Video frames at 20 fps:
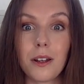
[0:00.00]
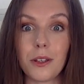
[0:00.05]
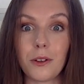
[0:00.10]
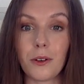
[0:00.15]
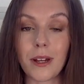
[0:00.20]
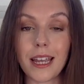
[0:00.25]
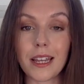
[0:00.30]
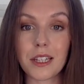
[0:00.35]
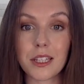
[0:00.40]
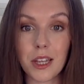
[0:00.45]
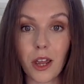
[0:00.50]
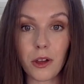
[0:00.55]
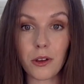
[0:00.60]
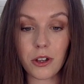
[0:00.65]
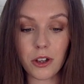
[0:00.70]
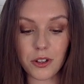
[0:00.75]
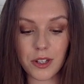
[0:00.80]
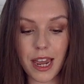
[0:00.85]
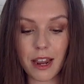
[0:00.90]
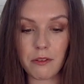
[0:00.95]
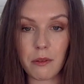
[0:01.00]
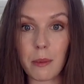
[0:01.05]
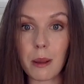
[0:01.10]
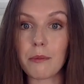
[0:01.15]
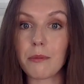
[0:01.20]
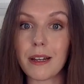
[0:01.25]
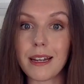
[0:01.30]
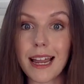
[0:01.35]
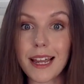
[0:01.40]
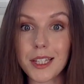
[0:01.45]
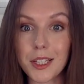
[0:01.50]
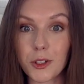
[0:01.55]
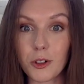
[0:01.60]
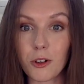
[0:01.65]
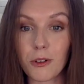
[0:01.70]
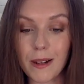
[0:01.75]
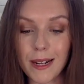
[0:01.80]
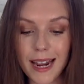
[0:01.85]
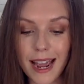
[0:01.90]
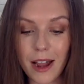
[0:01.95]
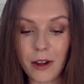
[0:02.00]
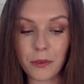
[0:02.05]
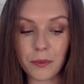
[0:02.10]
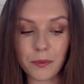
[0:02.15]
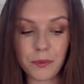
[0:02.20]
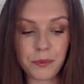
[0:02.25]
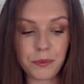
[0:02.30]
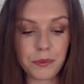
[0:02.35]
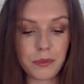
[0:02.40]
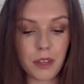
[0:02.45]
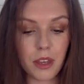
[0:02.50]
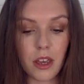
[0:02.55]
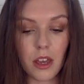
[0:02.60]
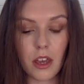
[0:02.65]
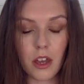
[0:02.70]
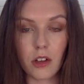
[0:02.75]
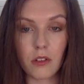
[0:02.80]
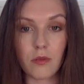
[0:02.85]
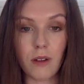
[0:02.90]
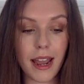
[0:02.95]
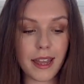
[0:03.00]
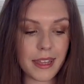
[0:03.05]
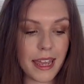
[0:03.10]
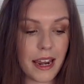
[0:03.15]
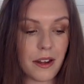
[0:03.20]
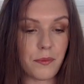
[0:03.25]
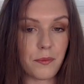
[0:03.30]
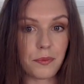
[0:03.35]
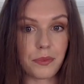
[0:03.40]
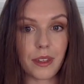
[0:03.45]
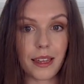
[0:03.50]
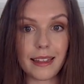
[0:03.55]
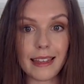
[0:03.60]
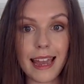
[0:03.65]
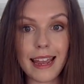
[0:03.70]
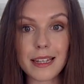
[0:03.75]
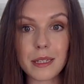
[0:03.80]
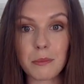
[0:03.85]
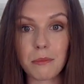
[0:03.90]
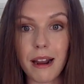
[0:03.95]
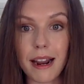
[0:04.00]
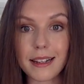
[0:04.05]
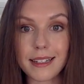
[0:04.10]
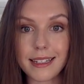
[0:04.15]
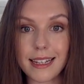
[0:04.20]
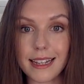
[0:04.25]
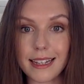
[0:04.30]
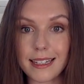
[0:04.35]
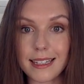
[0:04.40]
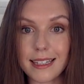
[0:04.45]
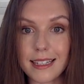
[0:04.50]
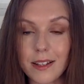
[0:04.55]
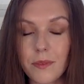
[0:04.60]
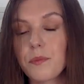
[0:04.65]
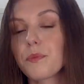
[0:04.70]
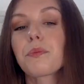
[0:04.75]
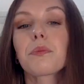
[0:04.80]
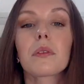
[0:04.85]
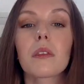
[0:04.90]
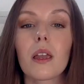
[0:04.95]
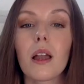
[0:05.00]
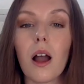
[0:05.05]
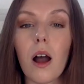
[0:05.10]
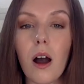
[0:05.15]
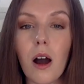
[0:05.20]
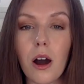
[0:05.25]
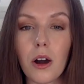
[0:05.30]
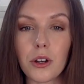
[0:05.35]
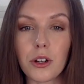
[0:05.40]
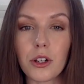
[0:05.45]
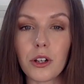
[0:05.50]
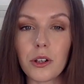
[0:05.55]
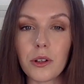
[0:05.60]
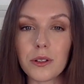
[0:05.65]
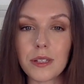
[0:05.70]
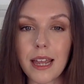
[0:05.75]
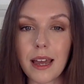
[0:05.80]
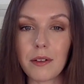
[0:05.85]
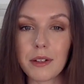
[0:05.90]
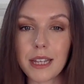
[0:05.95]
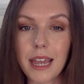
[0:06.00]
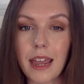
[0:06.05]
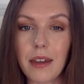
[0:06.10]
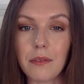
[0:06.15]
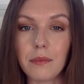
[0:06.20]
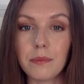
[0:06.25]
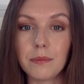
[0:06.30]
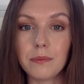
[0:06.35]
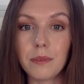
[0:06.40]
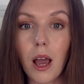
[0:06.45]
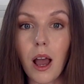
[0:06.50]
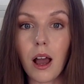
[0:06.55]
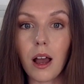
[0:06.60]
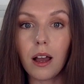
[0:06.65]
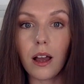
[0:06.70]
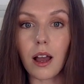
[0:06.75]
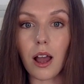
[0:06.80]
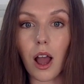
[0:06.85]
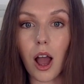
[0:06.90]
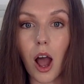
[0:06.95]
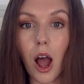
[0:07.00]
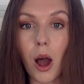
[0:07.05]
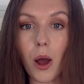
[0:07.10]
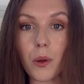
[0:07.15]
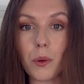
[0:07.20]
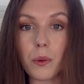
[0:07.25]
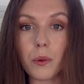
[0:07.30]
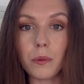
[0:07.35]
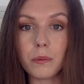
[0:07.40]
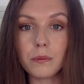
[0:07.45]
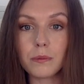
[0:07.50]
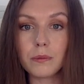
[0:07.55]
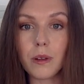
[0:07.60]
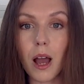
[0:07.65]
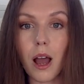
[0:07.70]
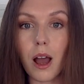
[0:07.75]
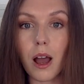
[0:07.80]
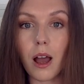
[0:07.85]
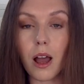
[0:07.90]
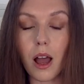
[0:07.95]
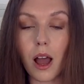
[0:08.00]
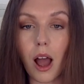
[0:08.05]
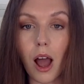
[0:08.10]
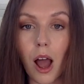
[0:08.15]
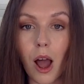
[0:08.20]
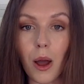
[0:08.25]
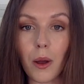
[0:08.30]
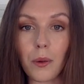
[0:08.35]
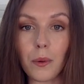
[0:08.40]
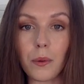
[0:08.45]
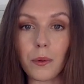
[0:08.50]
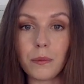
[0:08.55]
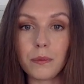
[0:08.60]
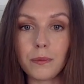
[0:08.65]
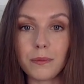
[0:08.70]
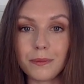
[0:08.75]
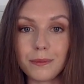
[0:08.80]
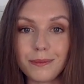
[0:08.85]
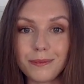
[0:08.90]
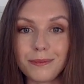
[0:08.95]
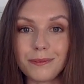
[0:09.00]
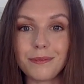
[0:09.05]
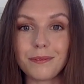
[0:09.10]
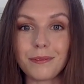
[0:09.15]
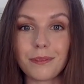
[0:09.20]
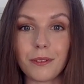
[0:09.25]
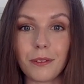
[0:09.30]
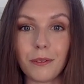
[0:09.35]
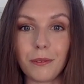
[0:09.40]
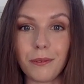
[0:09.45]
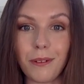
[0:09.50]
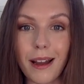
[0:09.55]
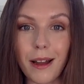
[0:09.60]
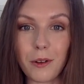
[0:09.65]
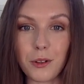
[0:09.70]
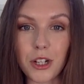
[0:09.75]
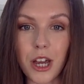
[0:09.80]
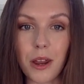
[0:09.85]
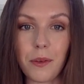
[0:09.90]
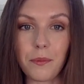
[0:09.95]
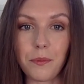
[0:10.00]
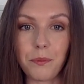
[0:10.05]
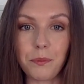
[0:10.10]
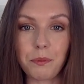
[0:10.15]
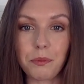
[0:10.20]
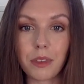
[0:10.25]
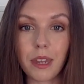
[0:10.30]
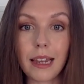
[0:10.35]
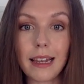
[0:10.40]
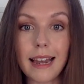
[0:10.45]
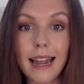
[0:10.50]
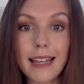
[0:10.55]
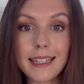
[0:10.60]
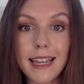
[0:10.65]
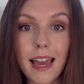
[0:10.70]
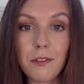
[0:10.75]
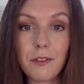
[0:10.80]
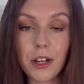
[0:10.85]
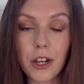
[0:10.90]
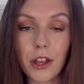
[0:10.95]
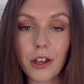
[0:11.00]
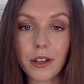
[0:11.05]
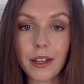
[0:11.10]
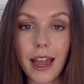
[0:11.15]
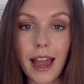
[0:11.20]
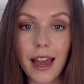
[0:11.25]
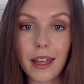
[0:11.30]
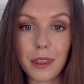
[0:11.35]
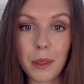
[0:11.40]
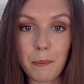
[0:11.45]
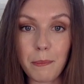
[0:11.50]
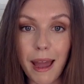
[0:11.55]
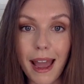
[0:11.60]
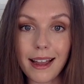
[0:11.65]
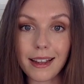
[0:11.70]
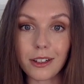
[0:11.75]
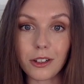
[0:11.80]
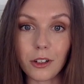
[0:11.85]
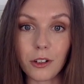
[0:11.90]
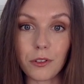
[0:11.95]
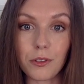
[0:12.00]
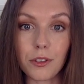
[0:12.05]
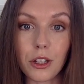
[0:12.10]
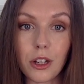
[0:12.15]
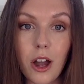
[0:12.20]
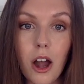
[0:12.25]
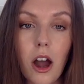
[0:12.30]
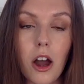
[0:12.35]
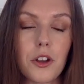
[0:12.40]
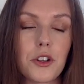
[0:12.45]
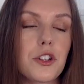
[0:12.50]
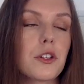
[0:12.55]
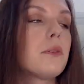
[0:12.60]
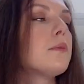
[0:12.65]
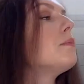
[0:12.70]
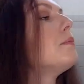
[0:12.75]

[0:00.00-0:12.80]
You're getting so good at remembering that story now. Right then, let's practice our new sound again. O. O. Well done. Let's have a look at the back of the card.